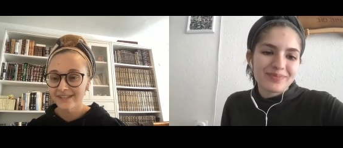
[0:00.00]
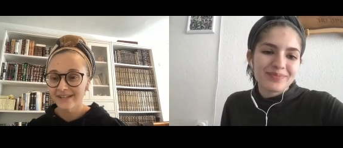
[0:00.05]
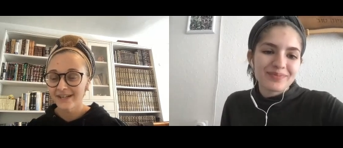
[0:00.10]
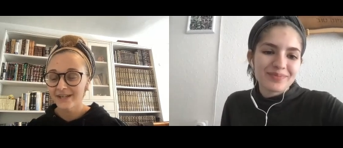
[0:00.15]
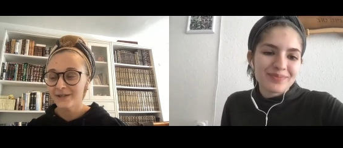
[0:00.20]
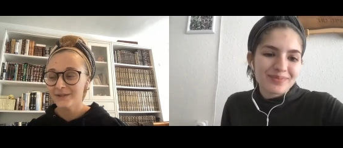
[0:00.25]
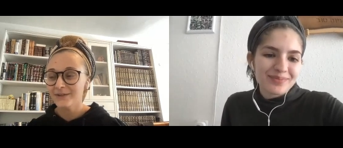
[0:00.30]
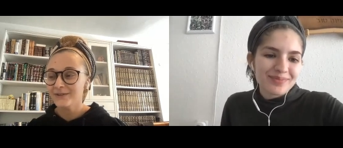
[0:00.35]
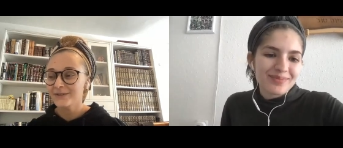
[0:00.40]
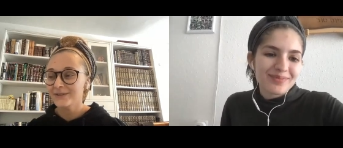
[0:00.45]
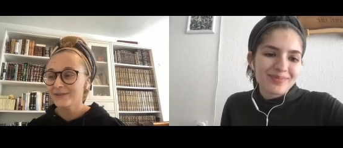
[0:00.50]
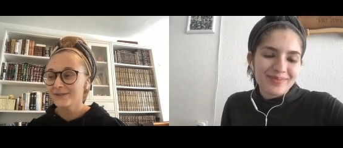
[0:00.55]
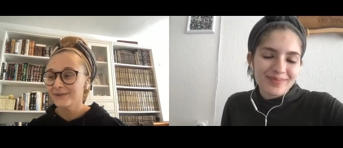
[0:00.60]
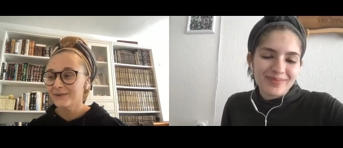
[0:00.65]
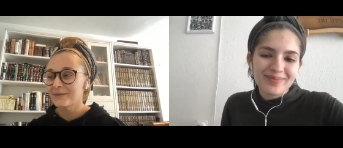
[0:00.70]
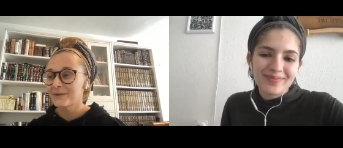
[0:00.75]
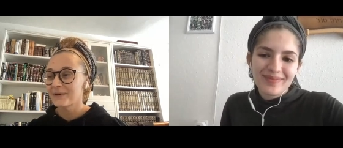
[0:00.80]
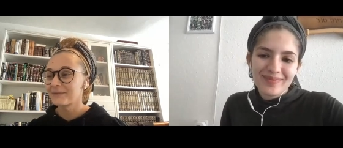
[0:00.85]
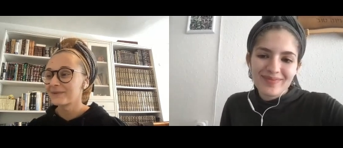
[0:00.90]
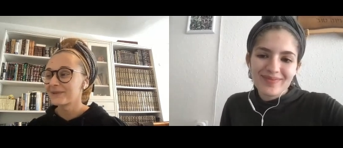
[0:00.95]
Speaker 1: yeah, I also
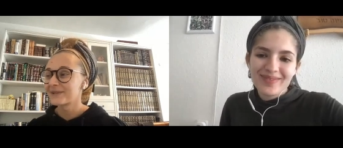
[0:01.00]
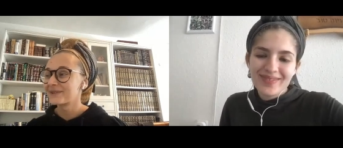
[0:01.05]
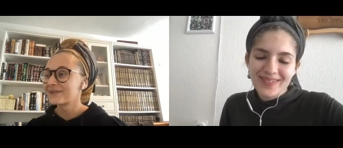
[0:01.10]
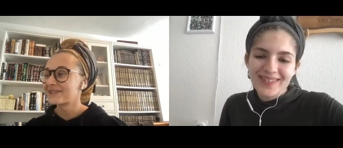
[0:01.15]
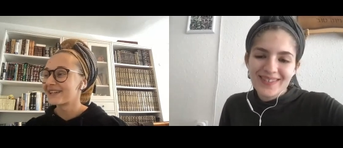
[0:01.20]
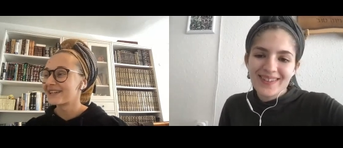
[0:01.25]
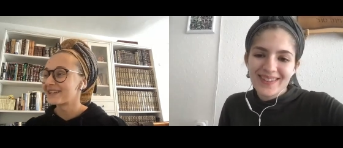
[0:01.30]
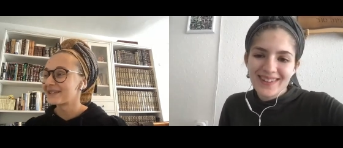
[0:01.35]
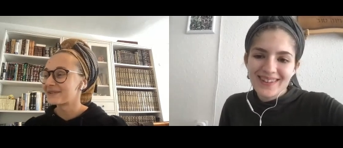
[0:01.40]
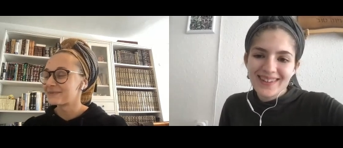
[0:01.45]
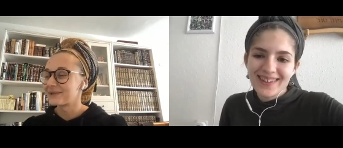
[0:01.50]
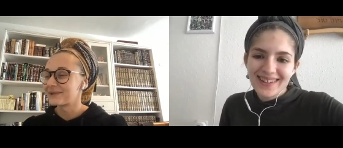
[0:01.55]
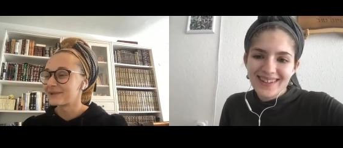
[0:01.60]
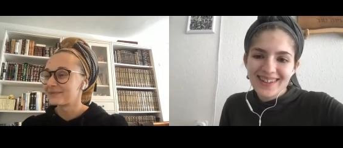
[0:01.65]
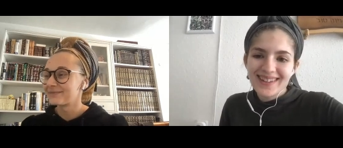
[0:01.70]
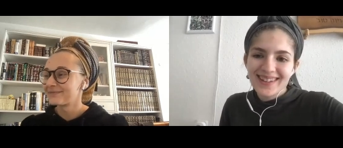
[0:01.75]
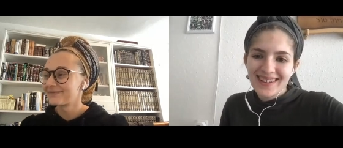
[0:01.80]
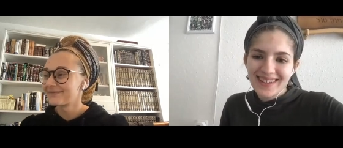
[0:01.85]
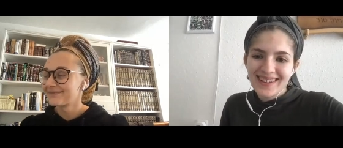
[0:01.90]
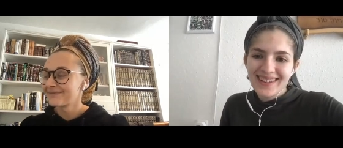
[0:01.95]
remember you telling me
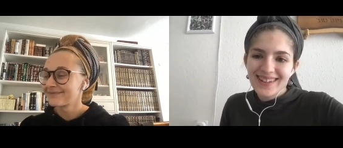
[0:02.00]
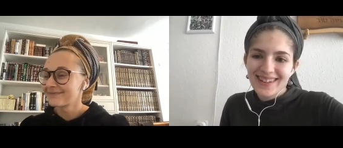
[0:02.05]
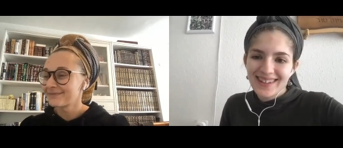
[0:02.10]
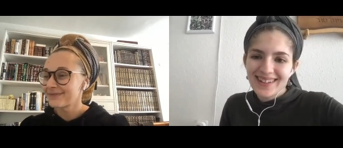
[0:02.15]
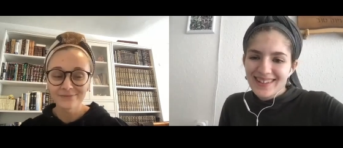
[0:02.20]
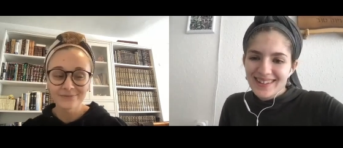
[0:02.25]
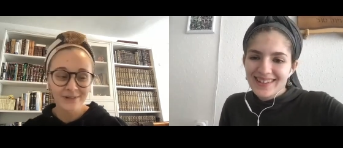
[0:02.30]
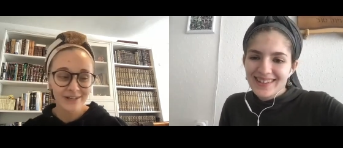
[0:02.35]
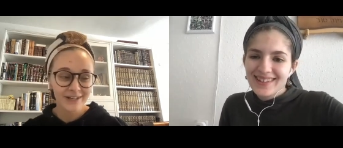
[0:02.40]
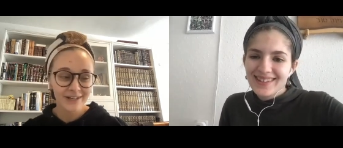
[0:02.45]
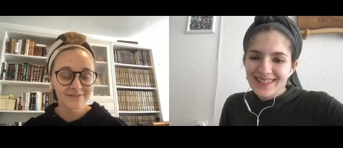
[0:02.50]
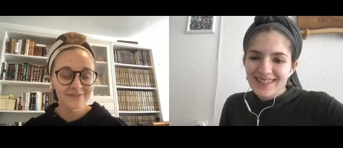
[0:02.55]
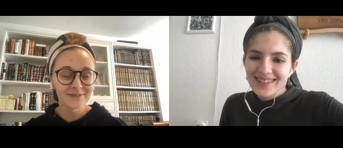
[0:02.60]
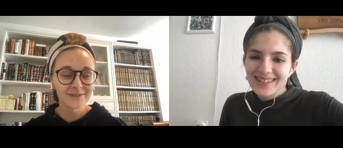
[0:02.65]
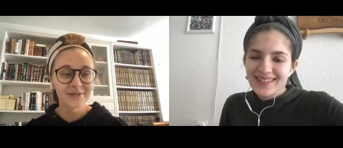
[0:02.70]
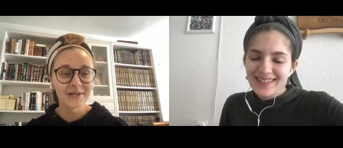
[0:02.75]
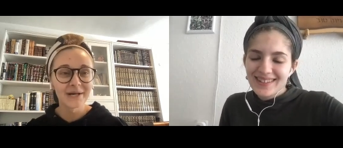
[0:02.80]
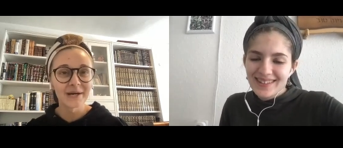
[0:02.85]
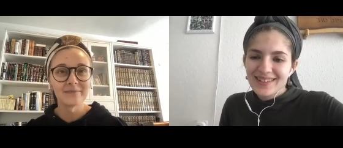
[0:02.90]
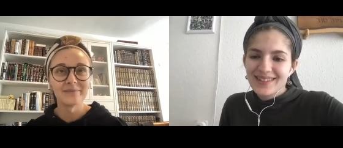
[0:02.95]
right
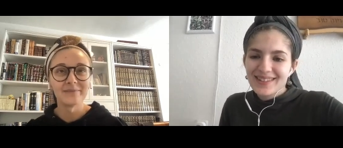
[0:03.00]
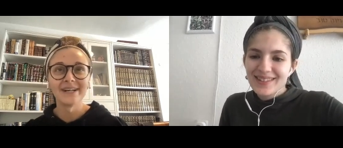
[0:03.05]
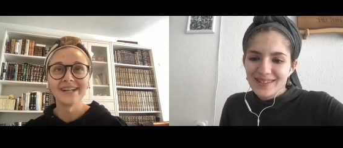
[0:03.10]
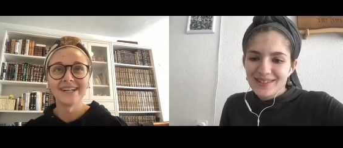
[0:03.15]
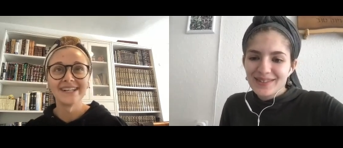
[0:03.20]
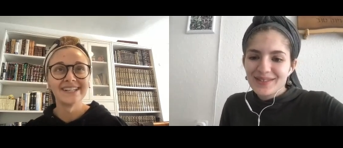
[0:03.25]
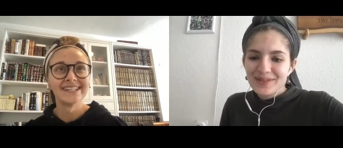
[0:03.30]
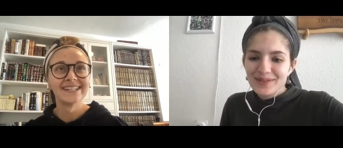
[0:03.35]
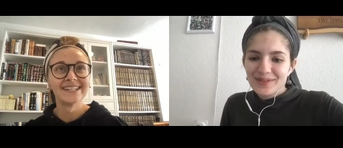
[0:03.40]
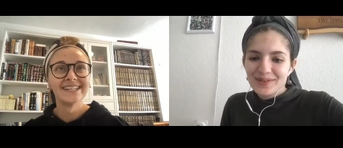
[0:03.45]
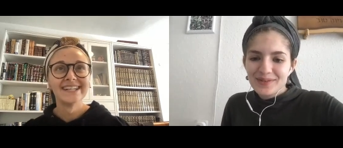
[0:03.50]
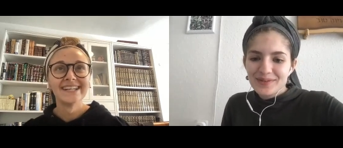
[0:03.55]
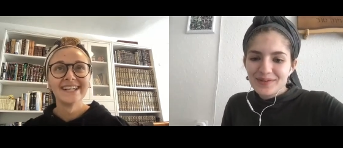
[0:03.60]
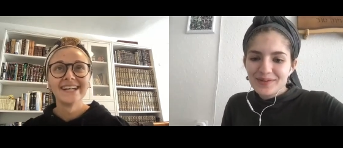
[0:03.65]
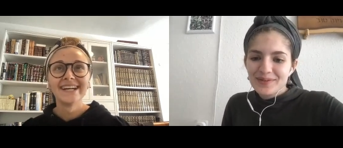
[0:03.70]
after you got married